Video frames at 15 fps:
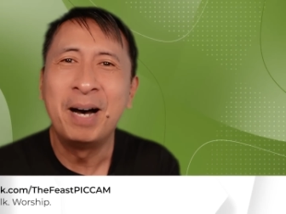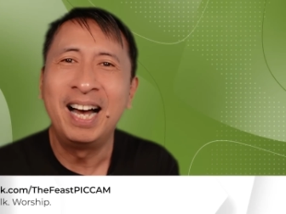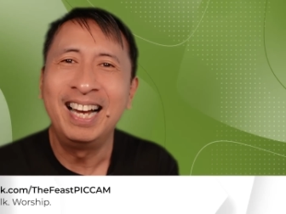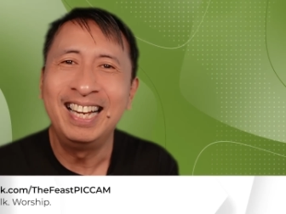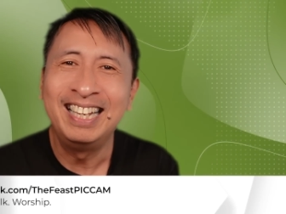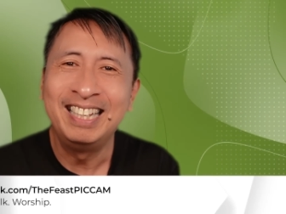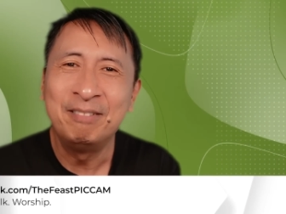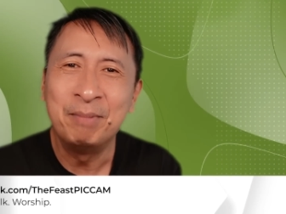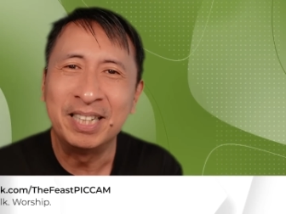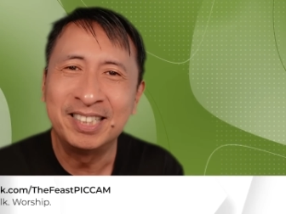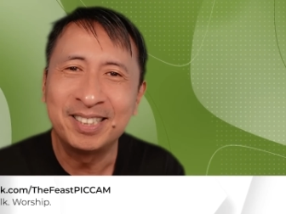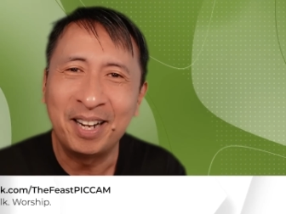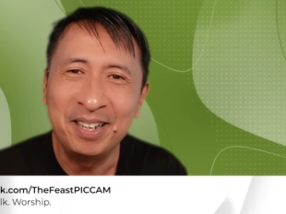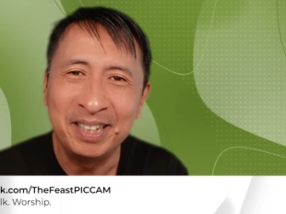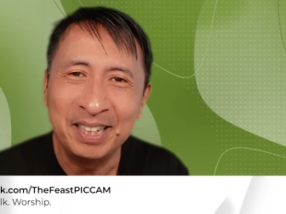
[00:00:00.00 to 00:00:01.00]
by, by
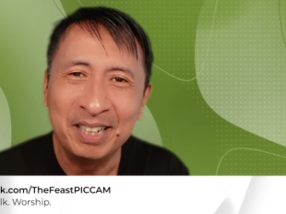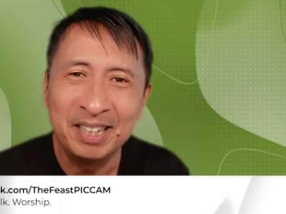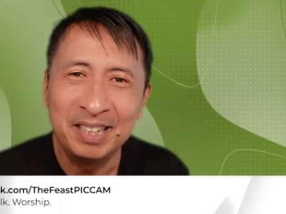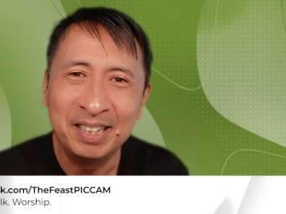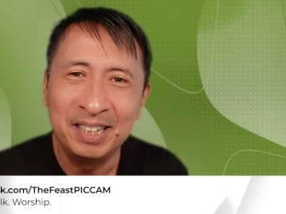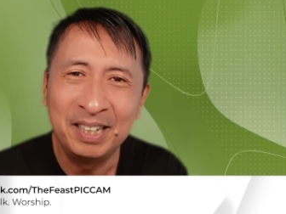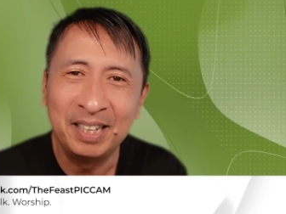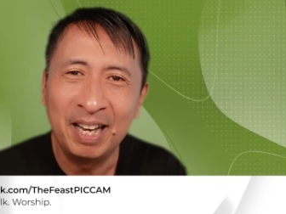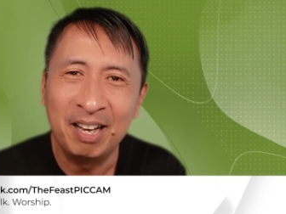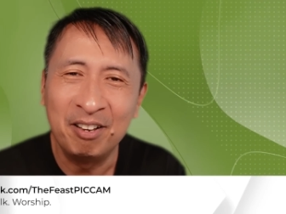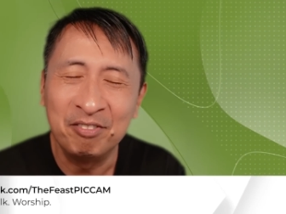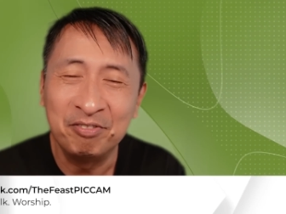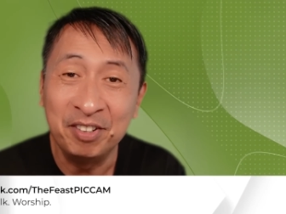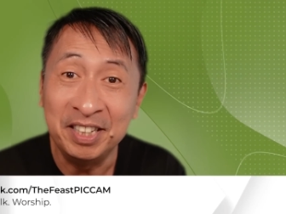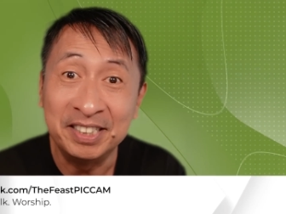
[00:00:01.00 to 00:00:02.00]
starting a,
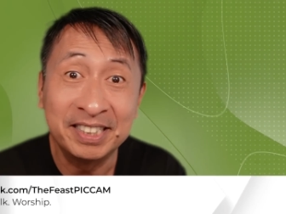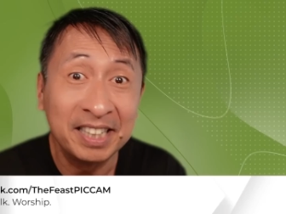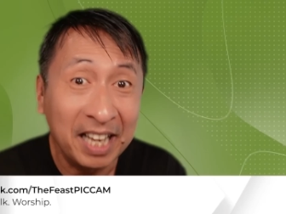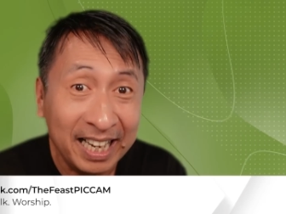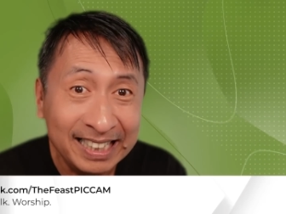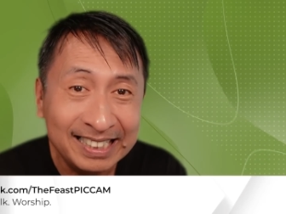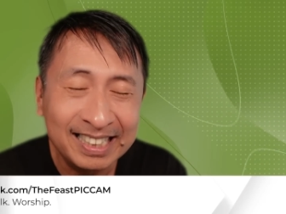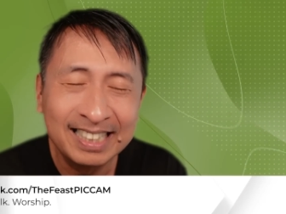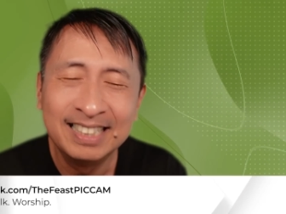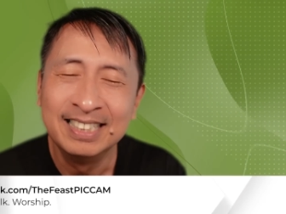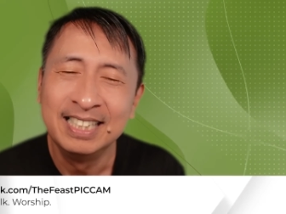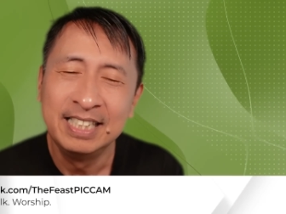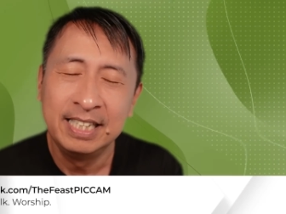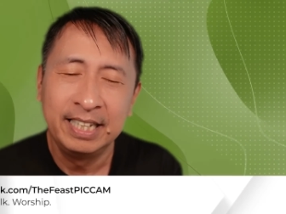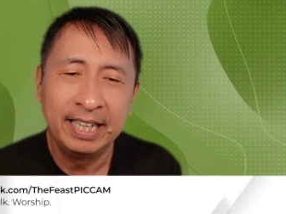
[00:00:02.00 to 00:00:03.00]
a, feast light
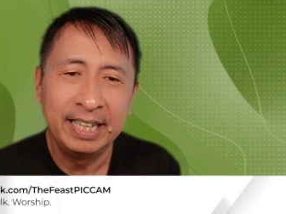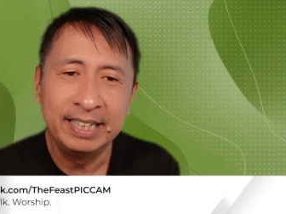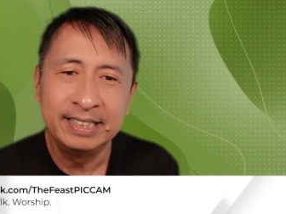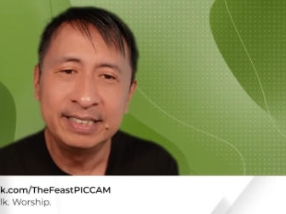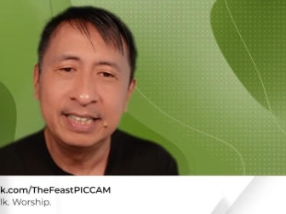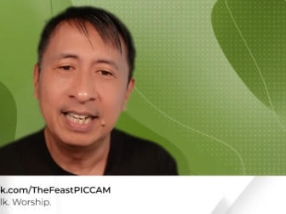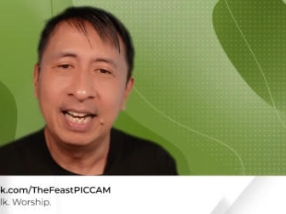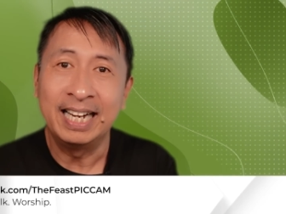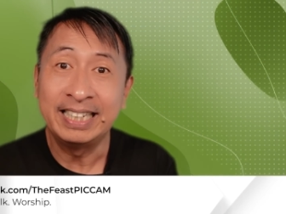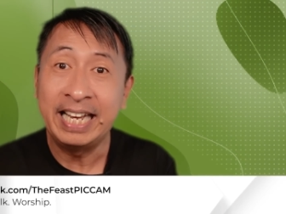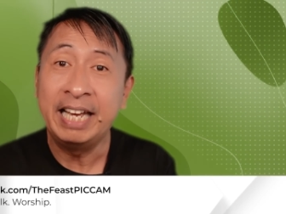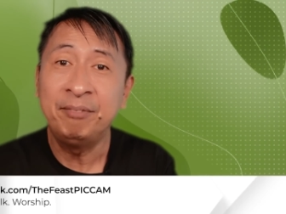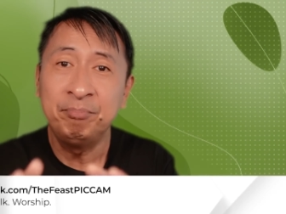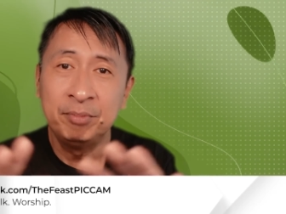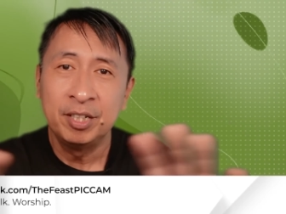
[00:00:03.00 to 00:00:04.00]
and uh,
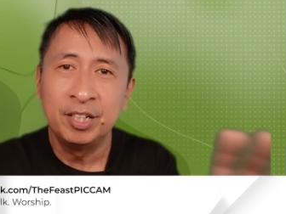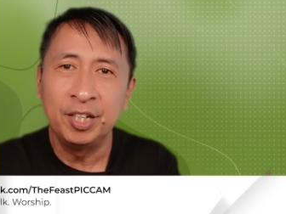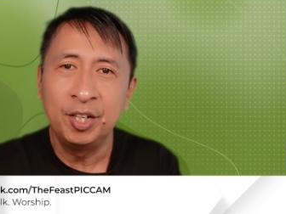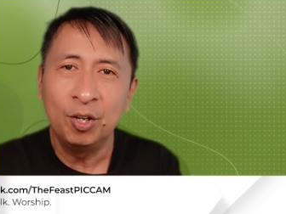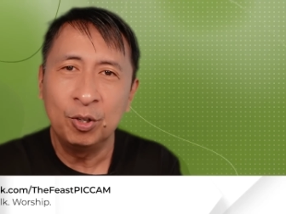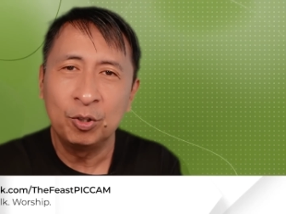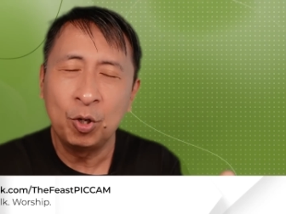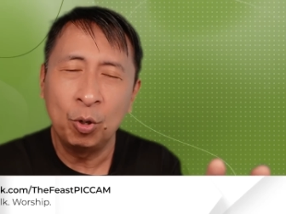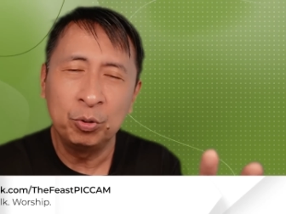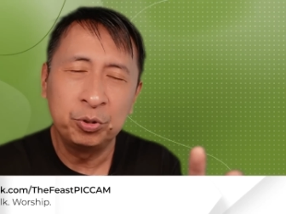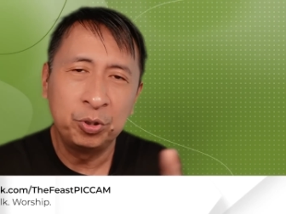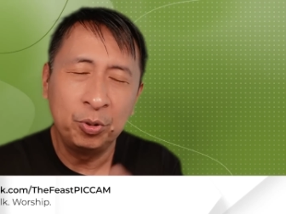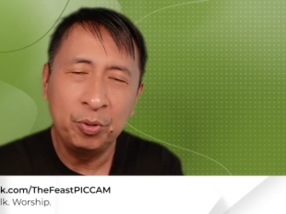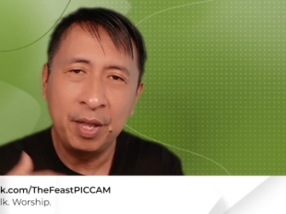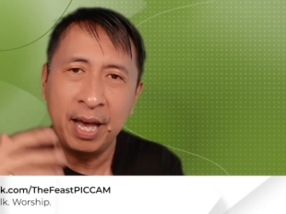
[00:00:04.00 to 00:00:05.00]
again, you know, go
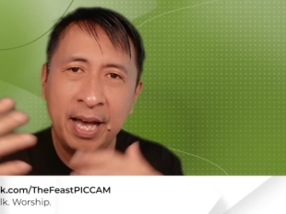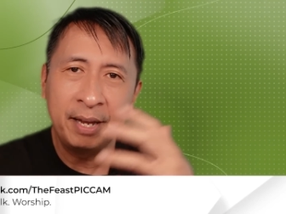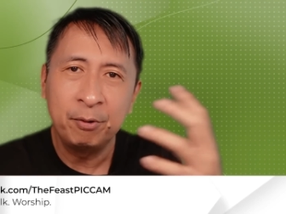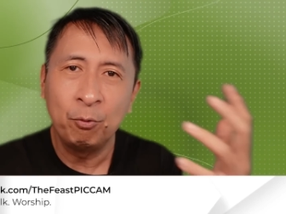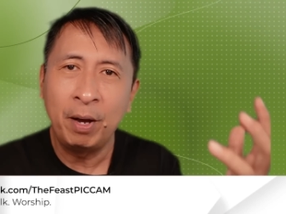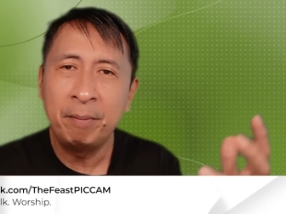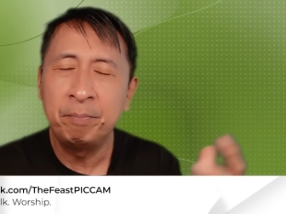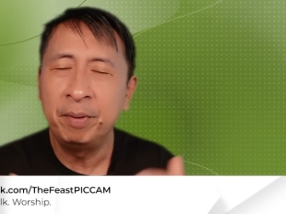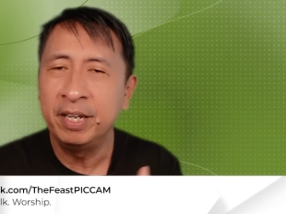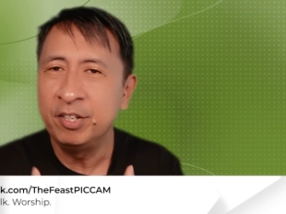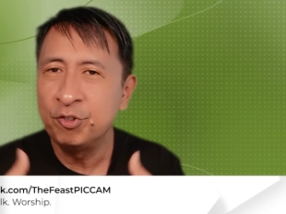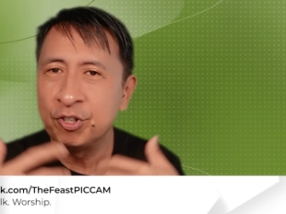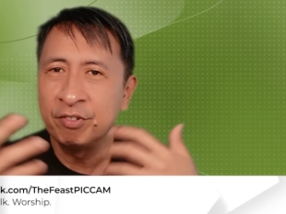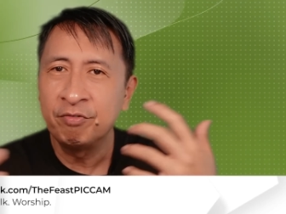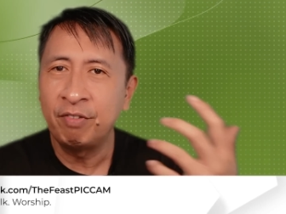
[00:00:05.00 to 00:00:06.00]
through that web
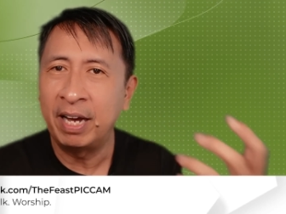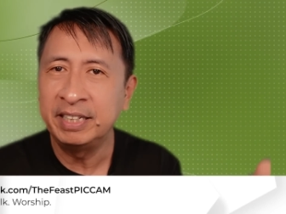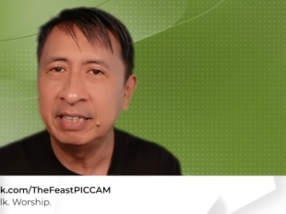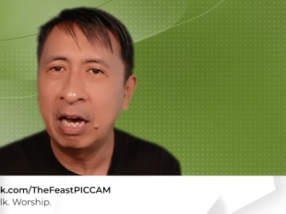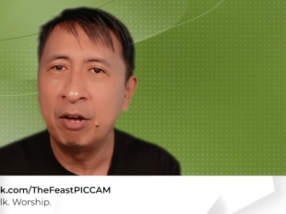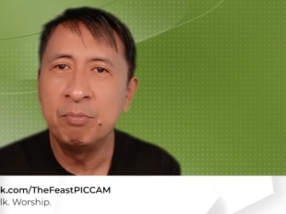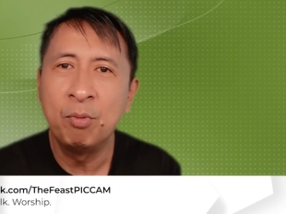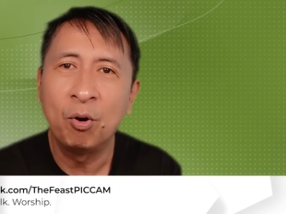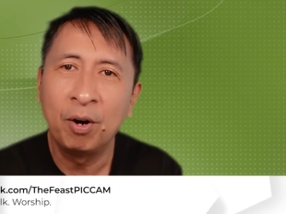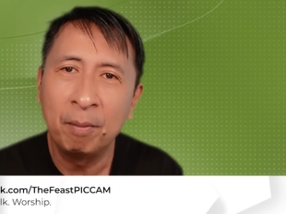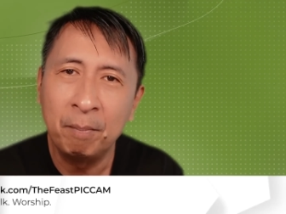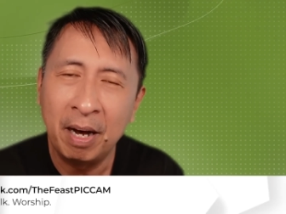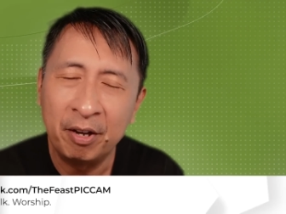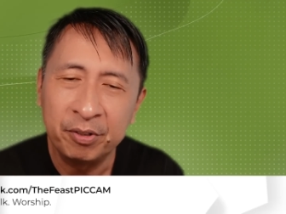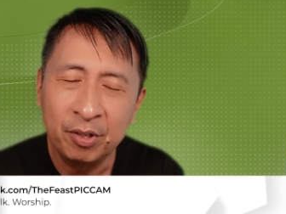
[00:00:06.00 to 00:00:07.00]
page and find out more
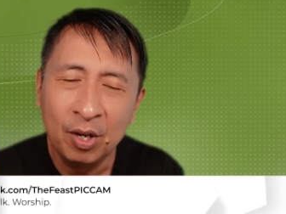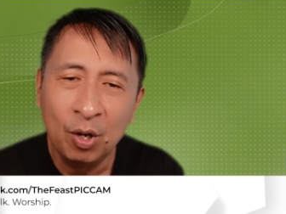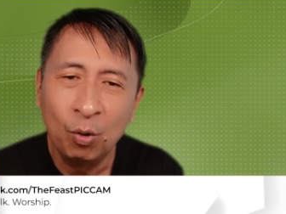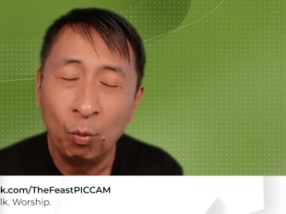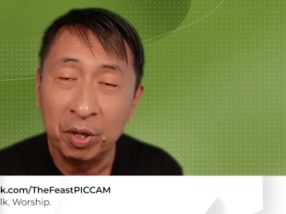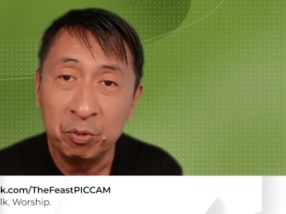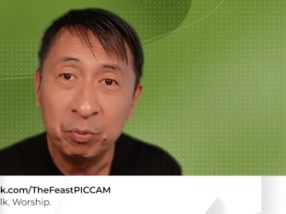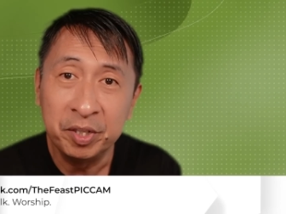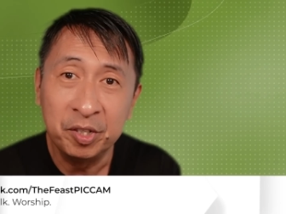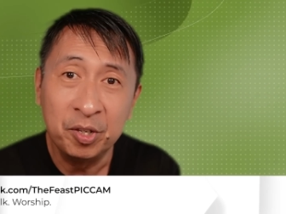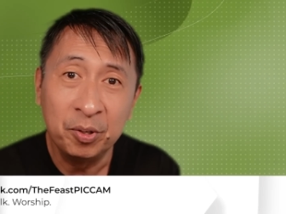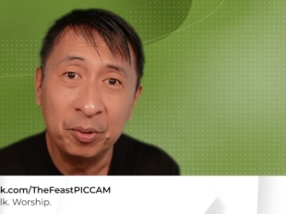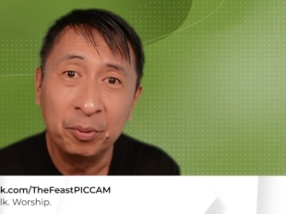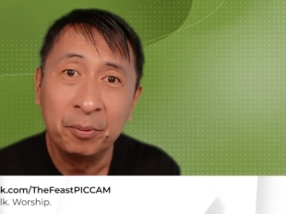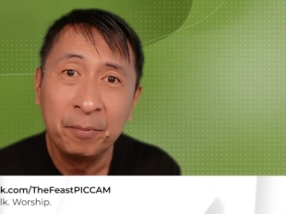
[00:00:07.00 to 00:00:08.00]
about what we
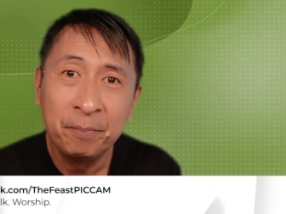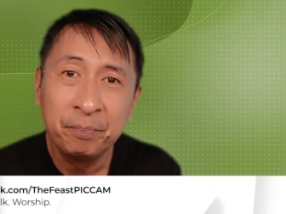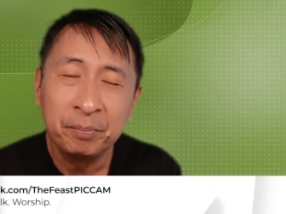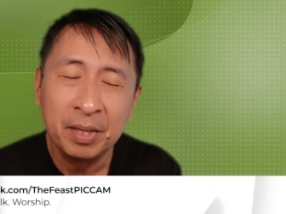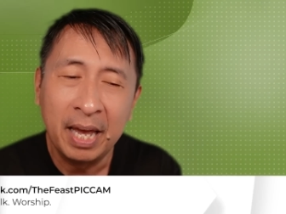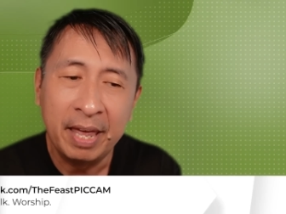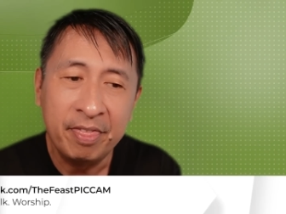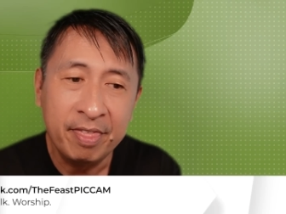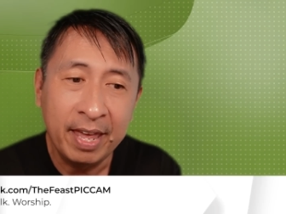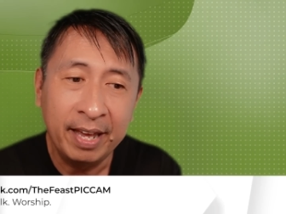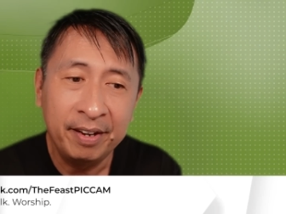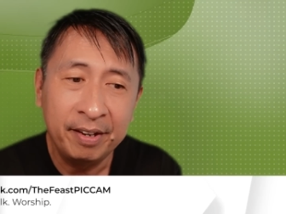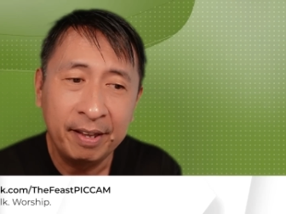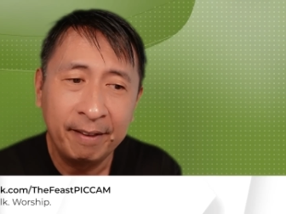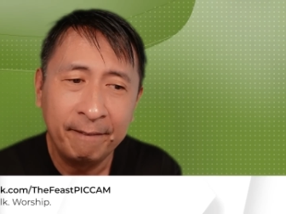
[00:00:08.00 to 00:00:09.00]
do. And
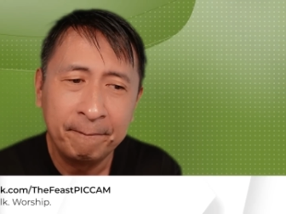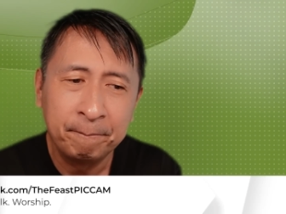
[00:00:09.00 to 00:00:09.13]
then